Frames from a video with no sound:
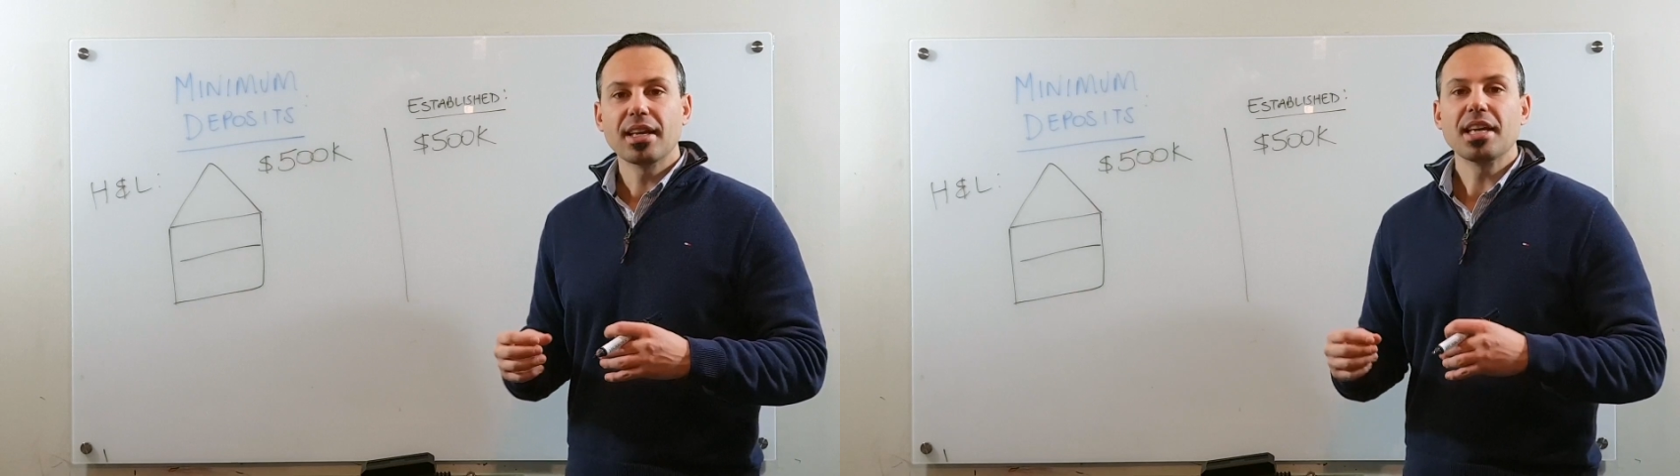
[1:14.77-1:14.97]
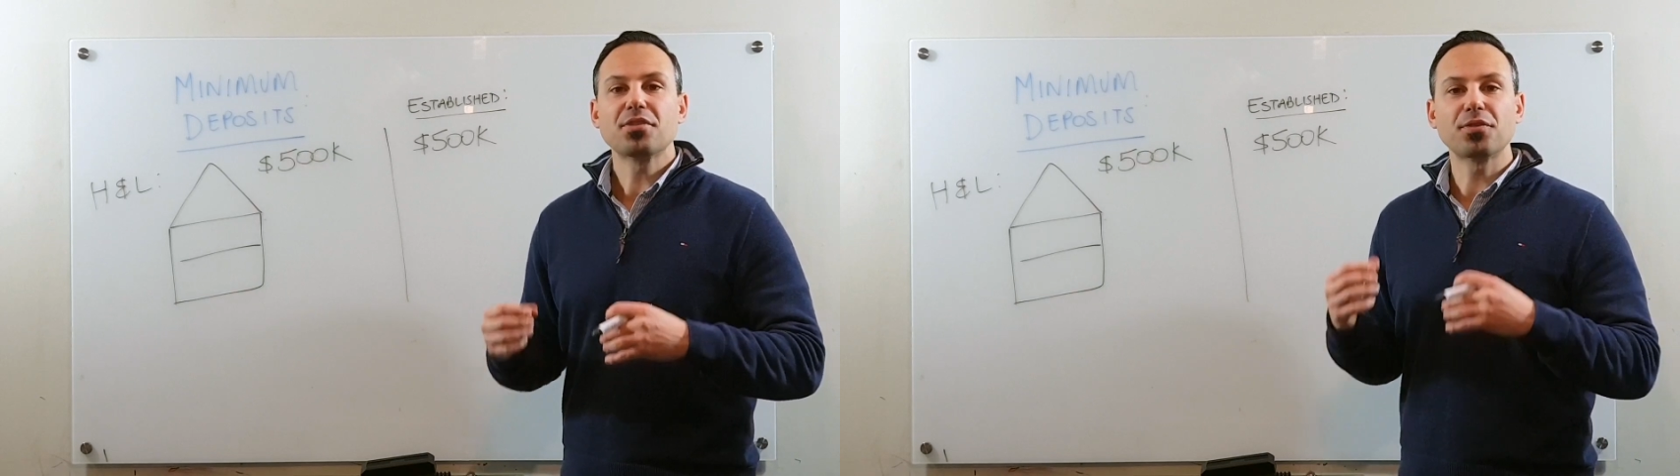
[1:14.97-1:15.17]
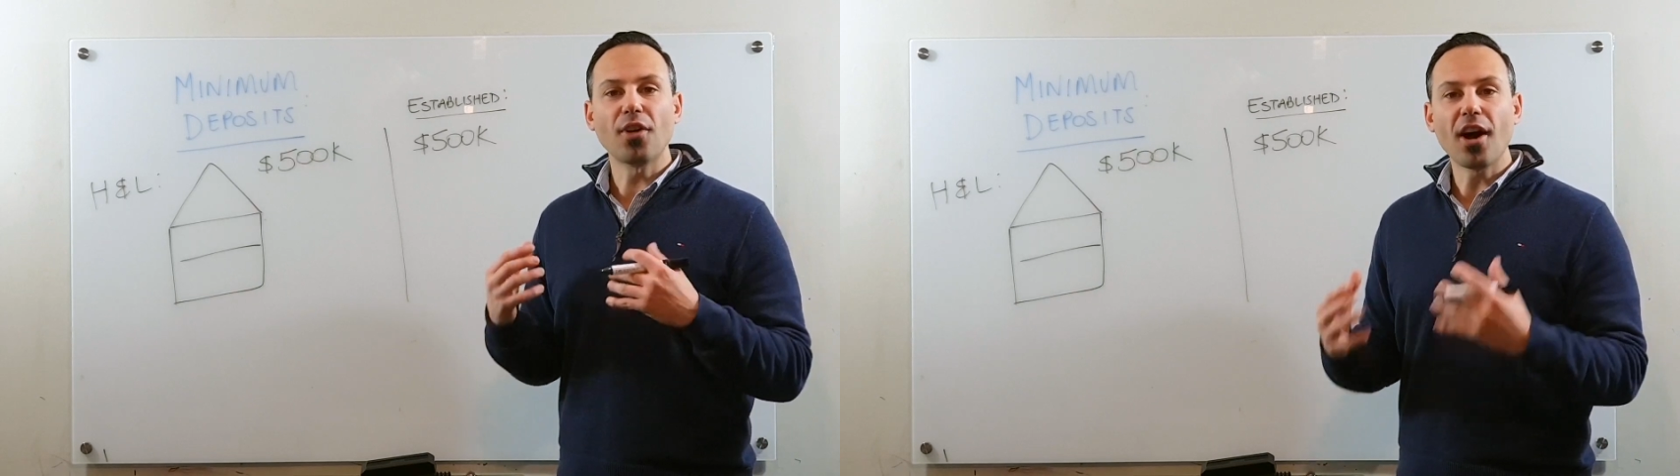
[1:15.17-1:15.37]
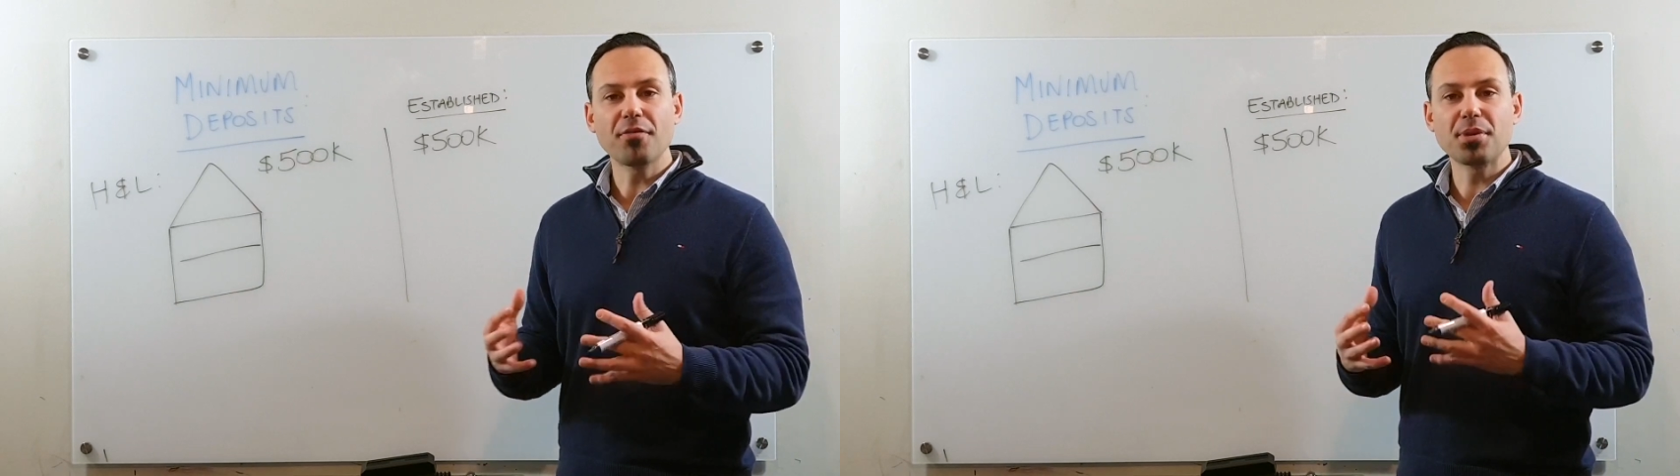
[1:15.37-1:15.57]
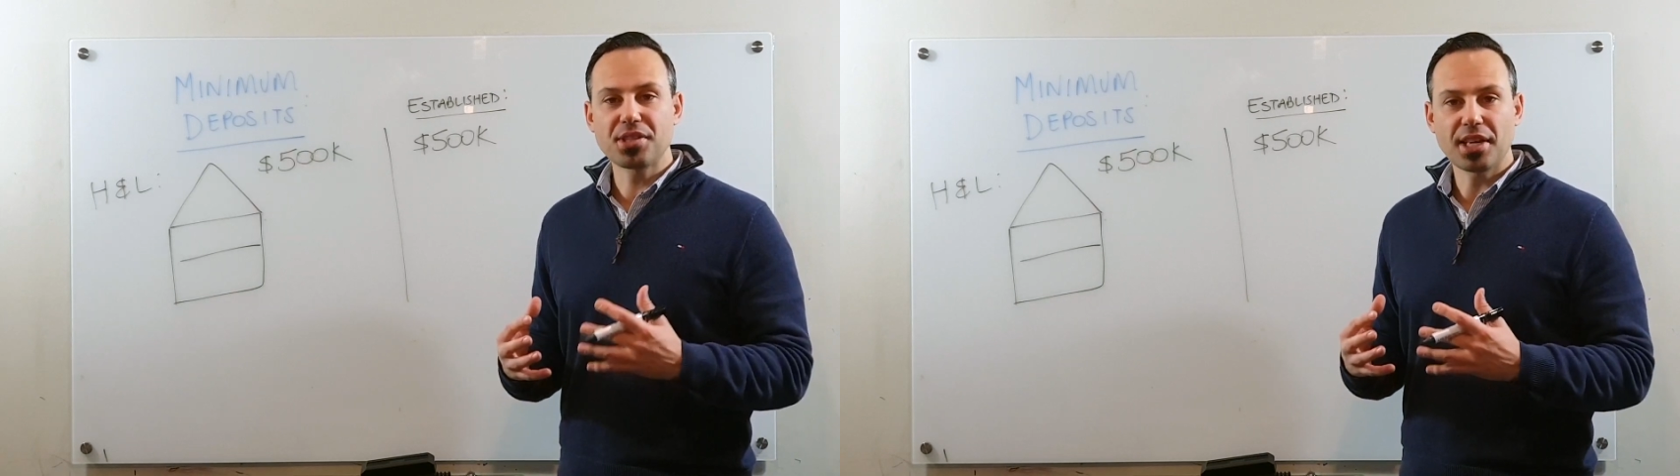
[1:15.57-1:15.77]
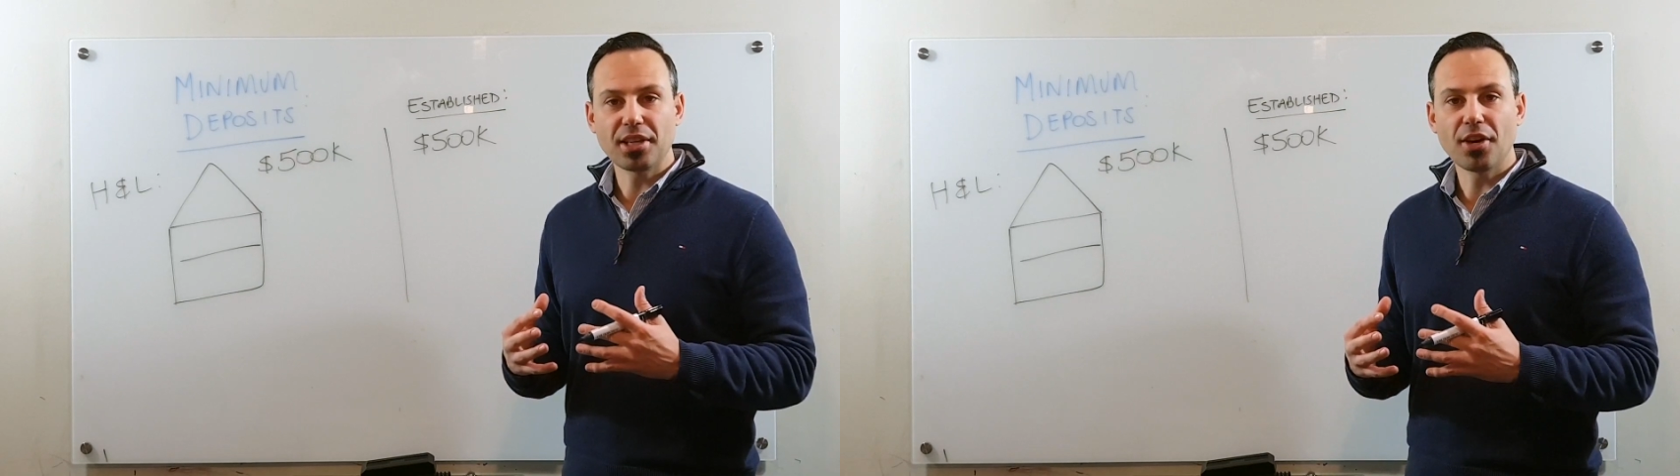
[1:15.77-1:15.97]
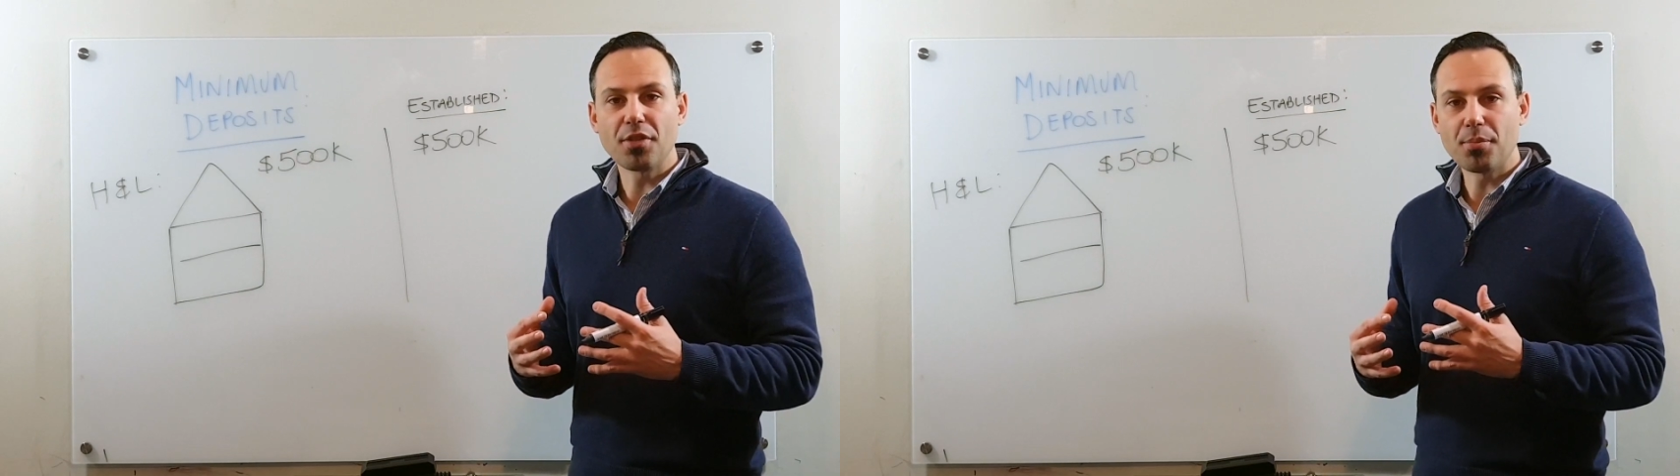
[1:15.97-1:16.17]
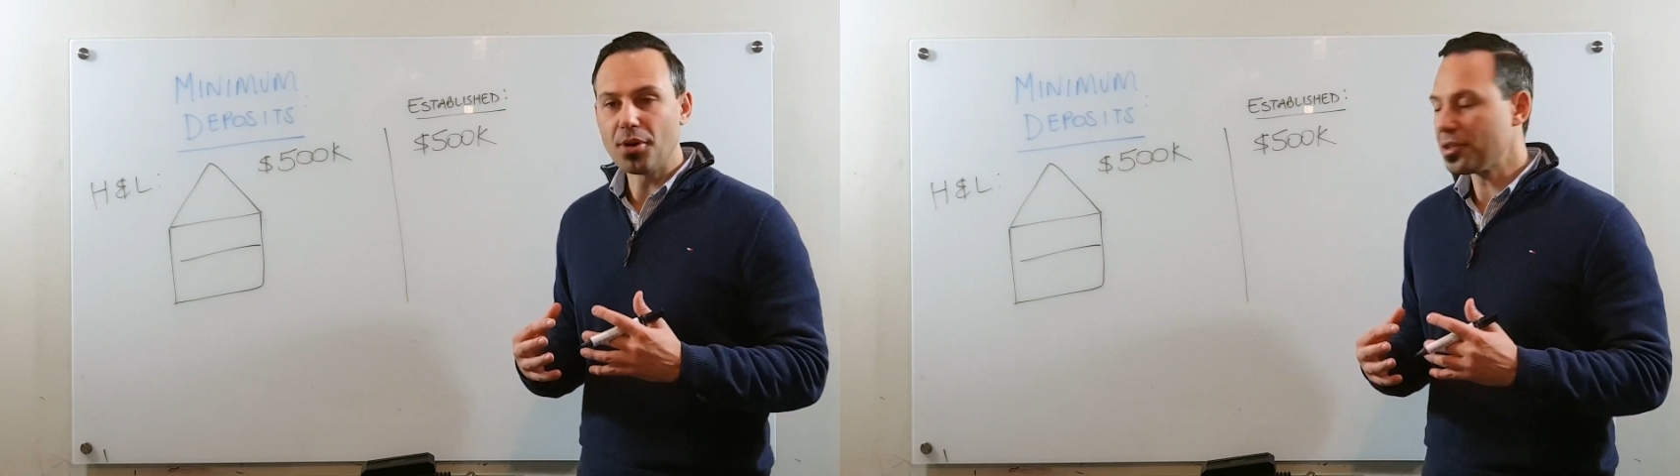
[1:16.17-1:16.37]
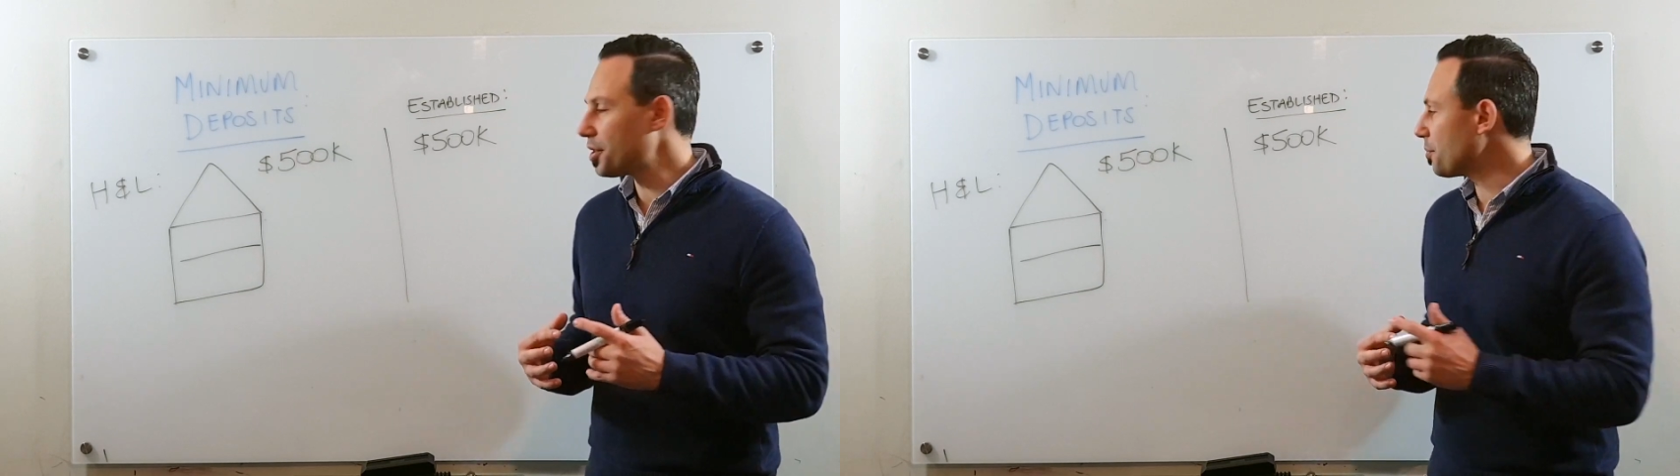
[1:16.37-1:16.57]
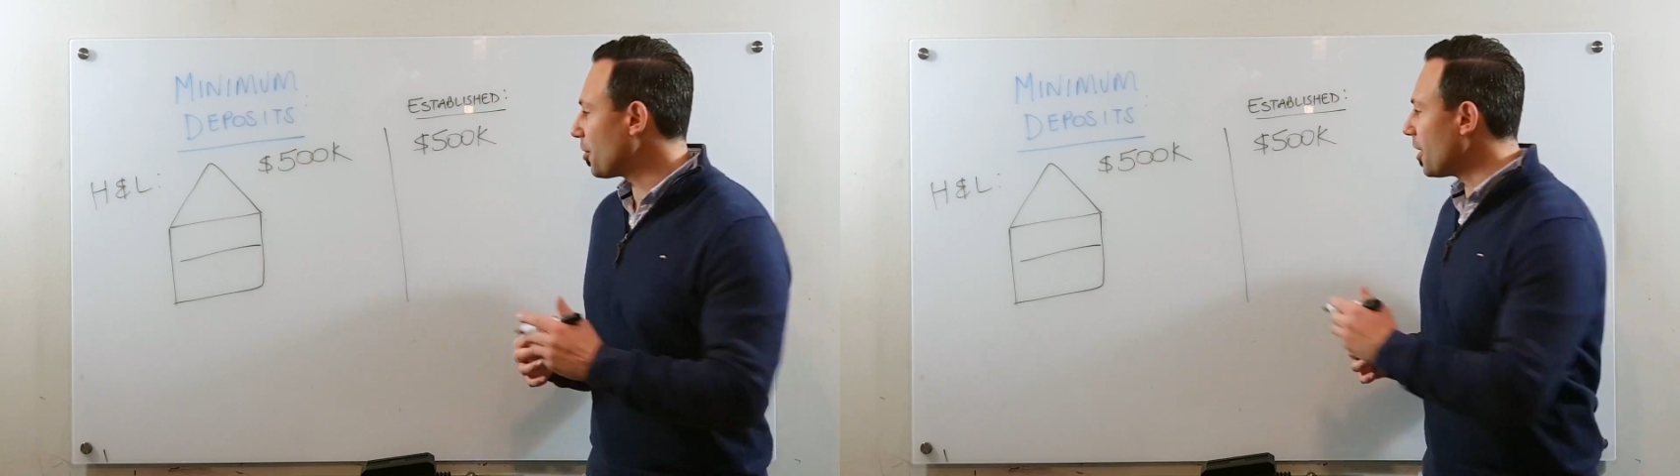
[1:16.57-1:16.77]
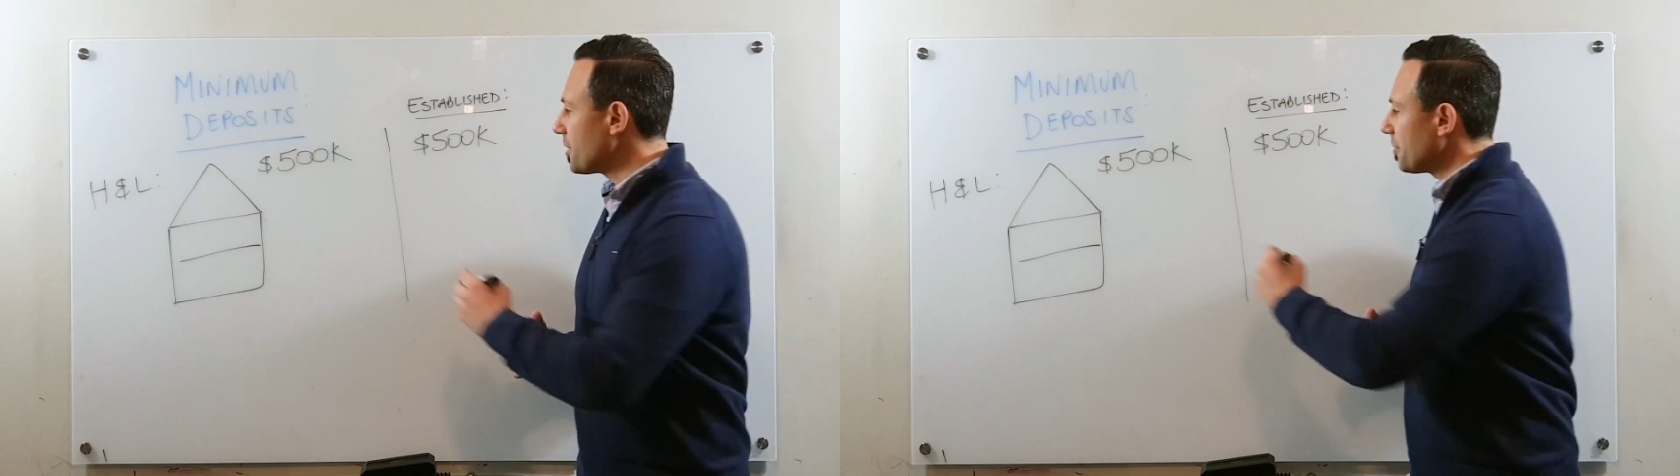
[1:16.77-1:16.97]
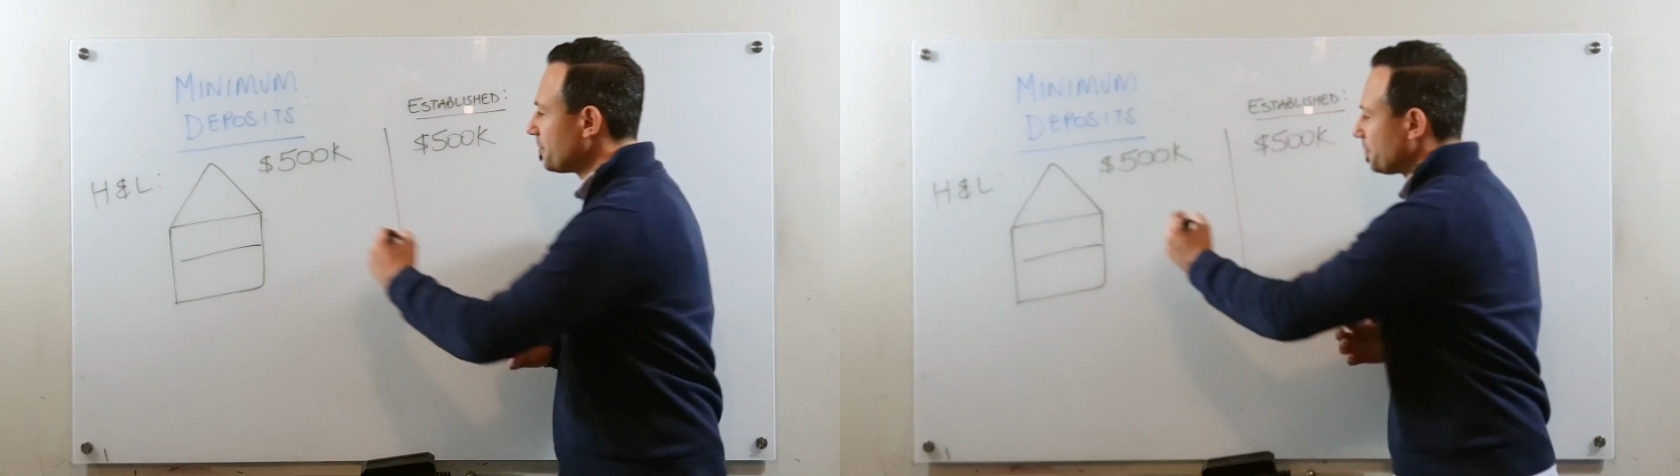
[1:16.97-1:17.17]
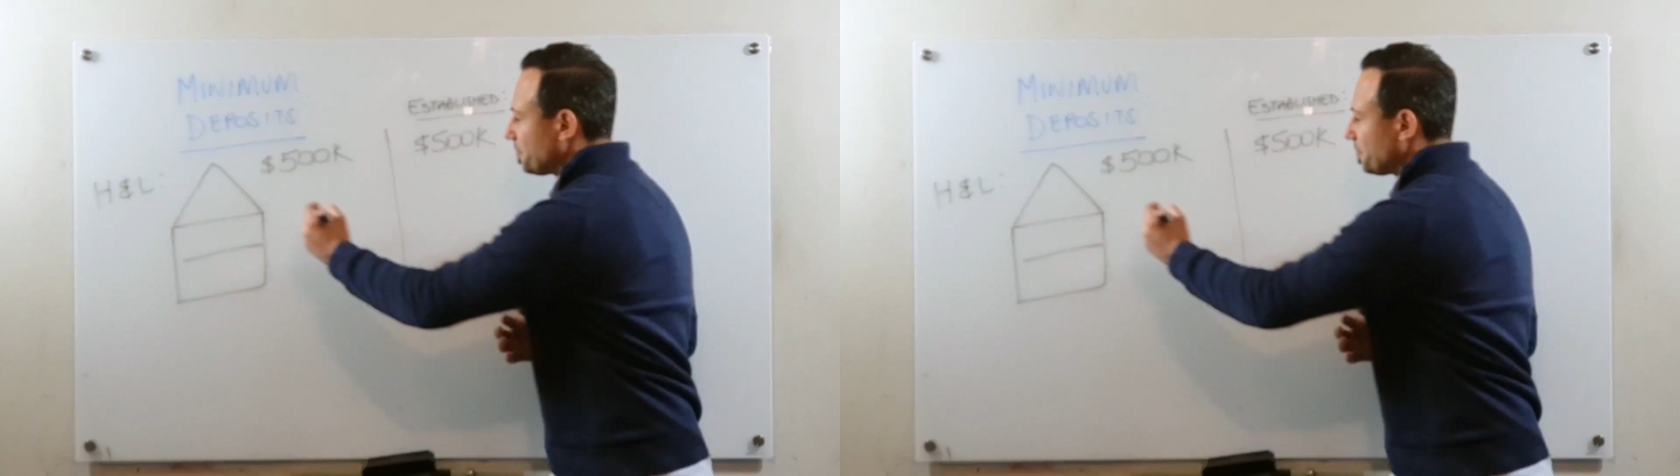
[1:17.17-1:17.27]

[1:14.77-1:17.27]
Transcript: is 5% of the purchase price.